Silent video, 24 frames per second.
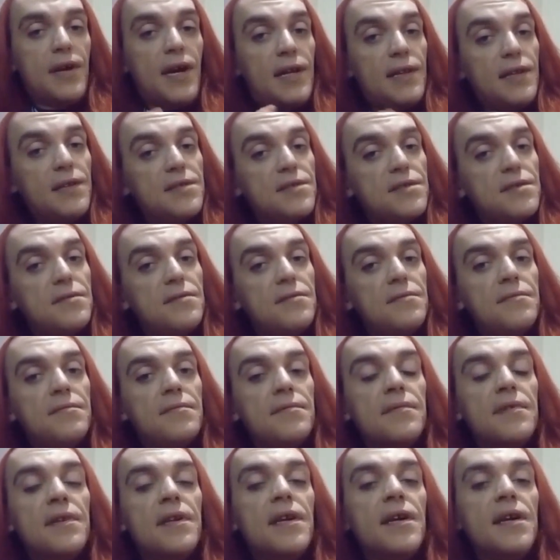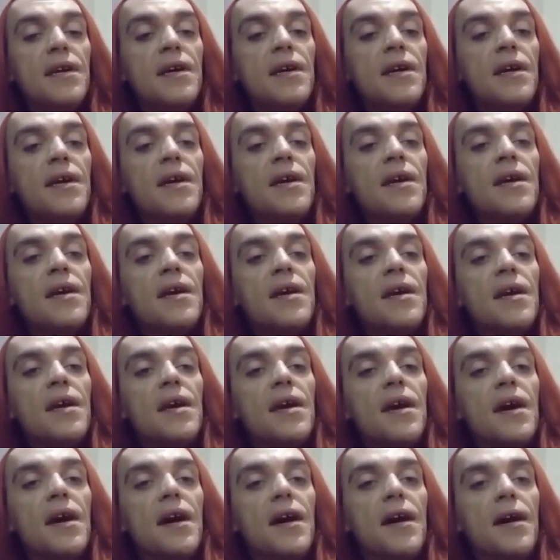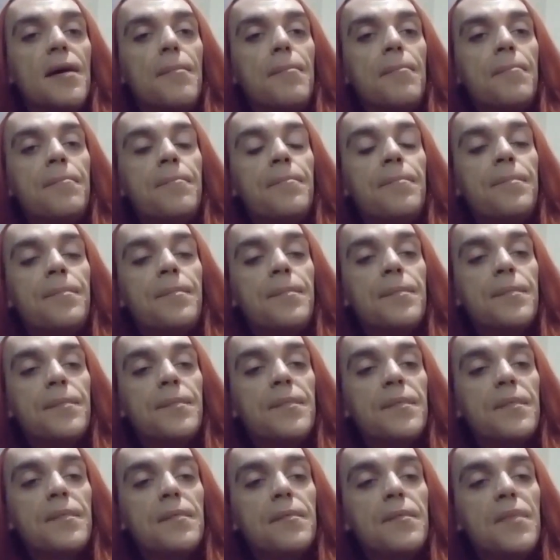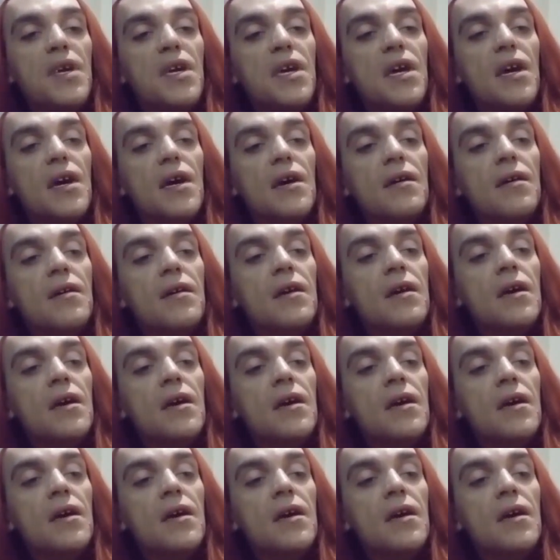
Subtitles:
Allison. But yeah,